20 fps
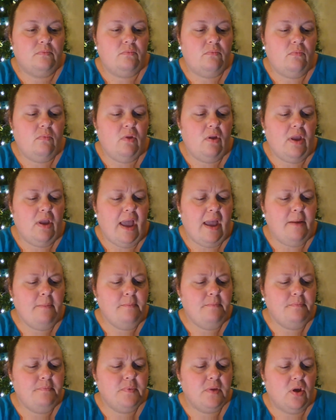Okay?
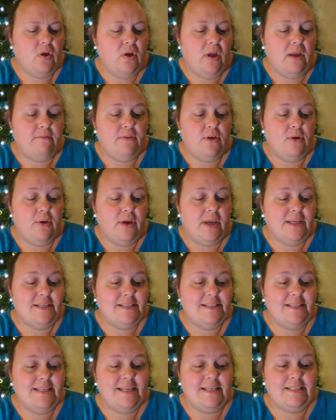If you get to
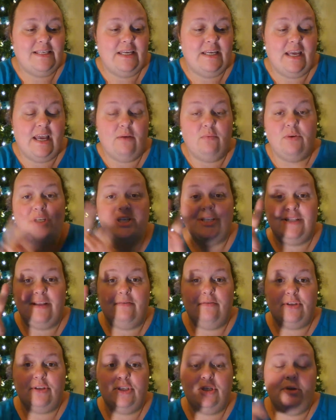60 yen, which is
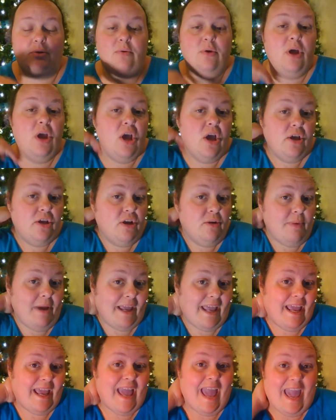level 2, you're
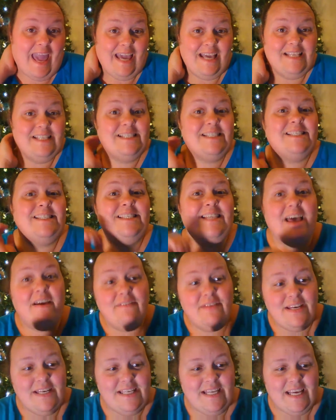making
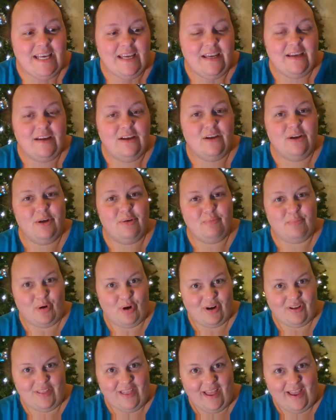8.70 per
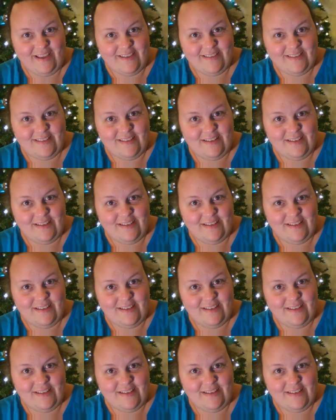class.